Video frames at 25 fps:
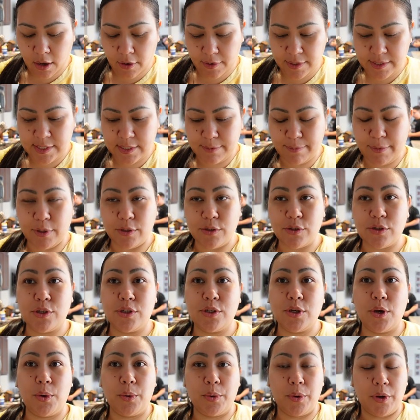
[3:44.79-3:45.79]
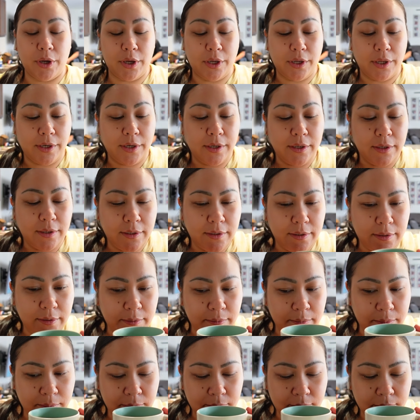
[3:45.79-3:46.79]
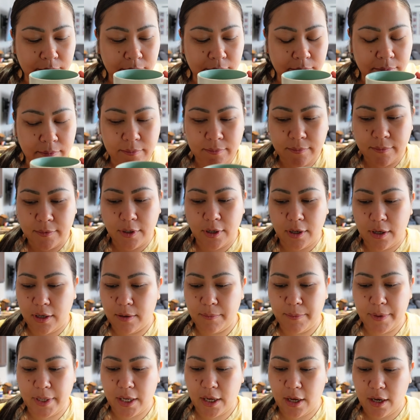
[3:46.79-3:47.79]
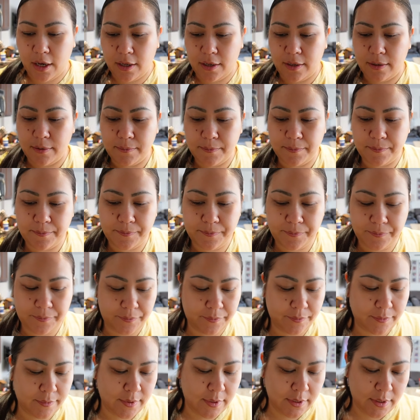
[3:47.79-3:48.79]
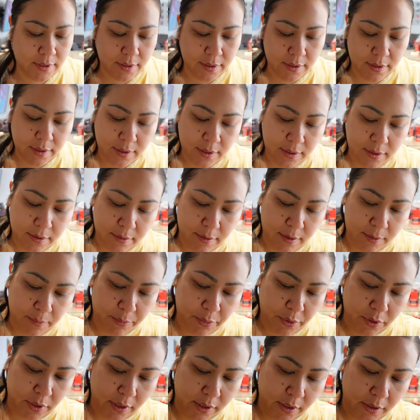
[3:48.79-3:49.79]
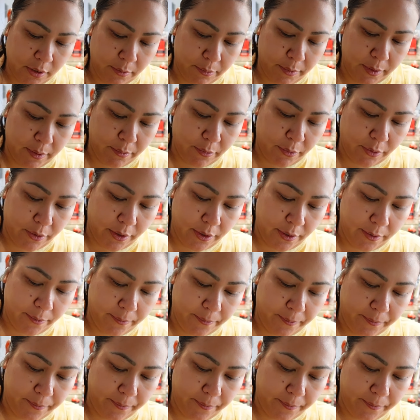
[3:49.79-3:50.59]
It smells so good. Oh my god. Put a little bit more.